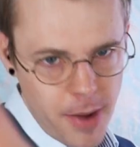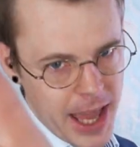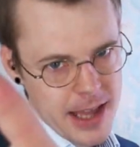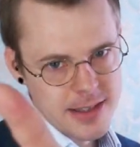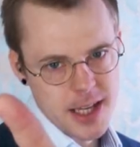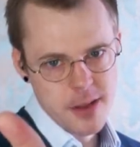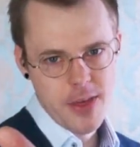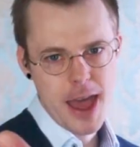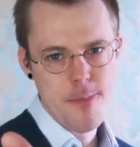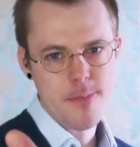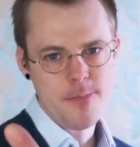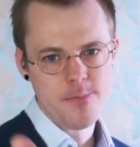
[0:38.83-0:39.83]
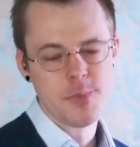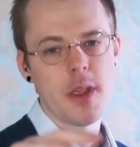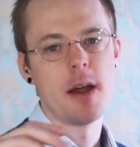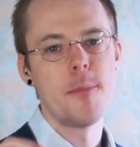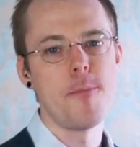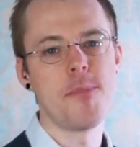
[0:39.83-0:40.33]
My answer to them?
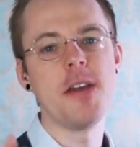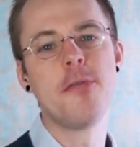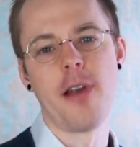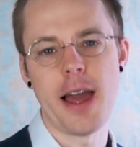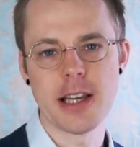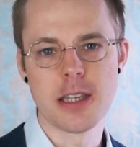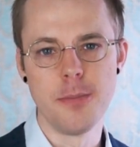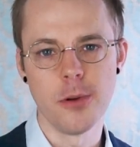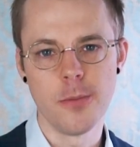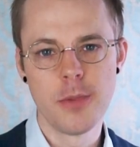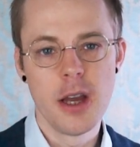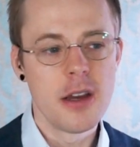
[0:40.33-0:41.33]
Be flexible.